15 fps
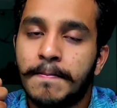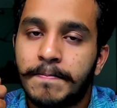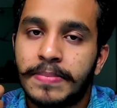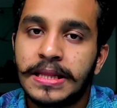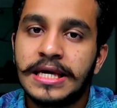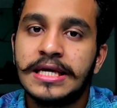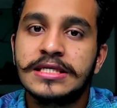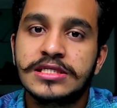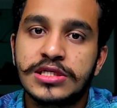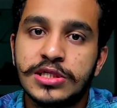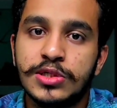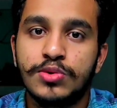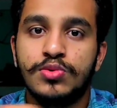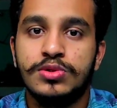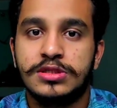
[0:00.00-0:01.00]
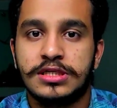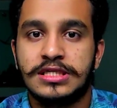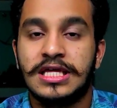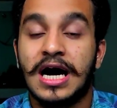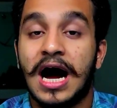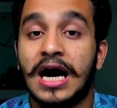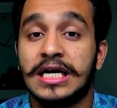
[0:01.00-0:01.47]
please use
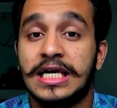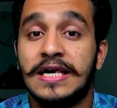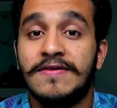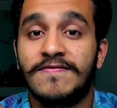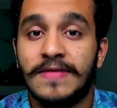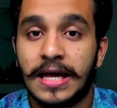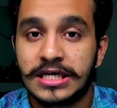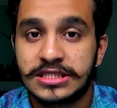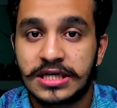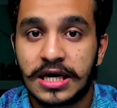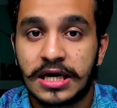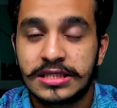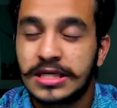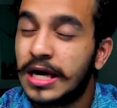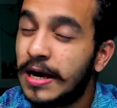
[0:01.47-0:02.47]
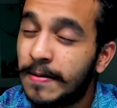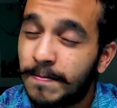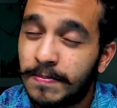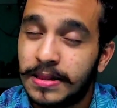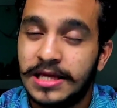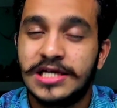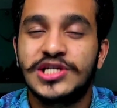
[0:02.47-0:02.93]
the Anki flashcards.
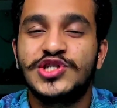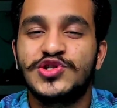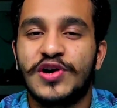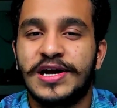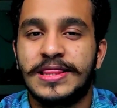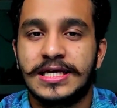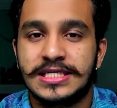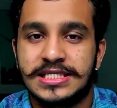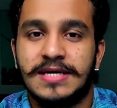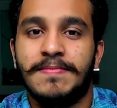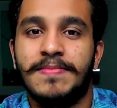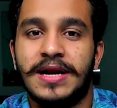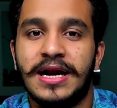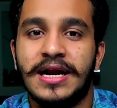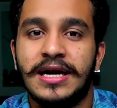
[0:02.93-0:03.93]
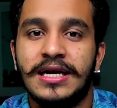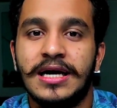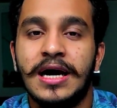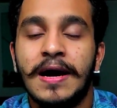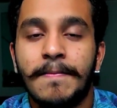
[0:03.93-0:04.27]
Please join the subreddit.